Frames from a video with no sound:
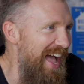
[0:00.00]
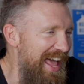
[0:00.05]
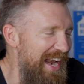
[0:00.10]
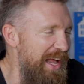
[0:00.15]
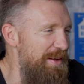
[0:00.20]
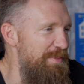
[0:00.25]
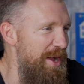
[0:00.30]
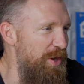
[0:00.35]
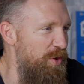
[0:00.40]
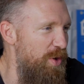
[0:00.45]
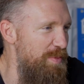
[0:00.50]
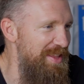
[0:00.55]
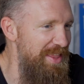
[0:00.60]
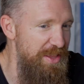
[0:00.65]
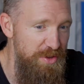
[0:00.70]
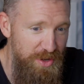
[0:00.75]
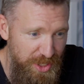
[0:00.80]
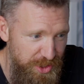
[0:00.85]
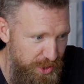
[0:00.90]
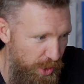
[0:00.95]
had all my equipment, and
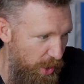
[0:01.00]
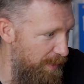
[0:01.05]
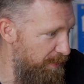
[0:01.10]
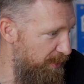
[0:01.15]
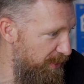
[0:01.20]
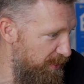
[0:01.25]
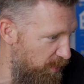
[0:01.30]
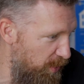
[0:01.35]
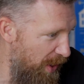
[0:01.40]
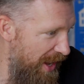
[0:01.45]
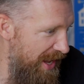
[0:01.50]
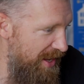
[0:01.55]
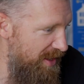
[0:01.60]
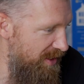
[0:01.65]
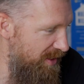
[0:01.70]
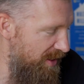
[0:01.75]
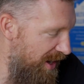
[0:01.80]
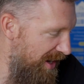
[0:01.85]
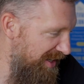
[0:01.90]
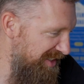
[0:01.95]
you guys showed up with
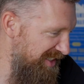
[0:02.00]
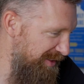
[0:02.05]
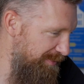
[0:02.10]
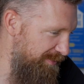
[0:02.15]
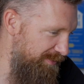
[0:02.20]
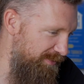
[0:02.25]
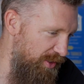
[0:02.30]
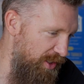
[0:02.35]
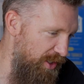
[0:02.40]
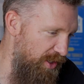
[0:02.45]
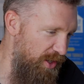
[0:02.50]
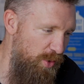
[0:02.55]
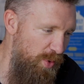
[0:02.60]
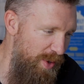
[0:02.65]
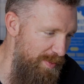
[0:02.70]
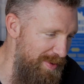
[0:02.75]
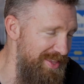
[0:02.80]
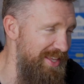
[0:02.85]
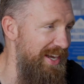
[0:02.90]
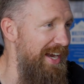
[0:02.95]
way awesomer
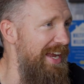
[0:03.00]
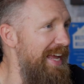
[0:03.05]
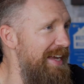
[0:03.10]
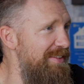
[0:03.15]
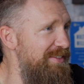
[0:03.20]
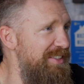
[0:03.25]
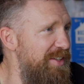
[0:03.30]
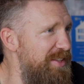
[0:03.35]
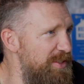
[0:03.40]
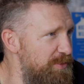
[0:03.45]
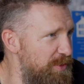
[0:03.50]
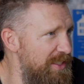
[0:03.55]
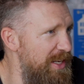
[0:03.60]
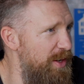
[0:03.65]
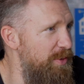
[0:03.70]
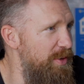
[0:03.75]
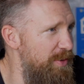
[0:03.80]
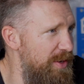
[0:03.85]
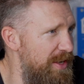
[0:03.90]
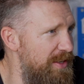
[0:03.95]
equipment than I have, so this worked
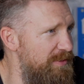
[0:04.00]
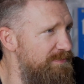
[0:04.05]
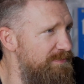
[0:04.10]
out really well.